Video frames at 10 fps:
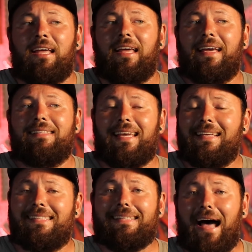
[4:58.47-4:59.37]

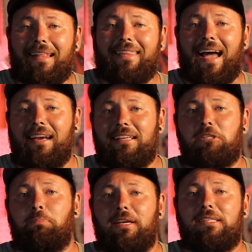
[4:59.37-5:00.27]
it's not that
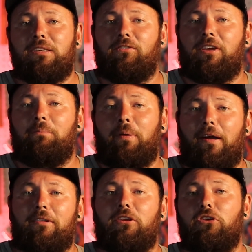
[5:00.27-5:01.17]
expensive
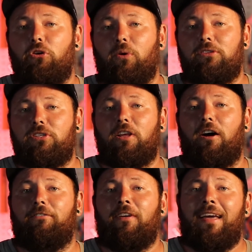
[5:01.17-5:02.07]
compared to newer
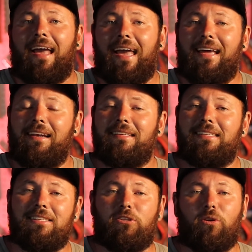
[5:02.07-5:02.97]
stuff. And
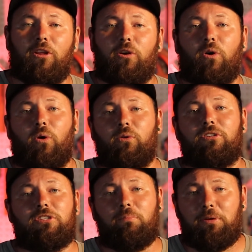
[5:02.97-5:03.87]
since they're a little older, some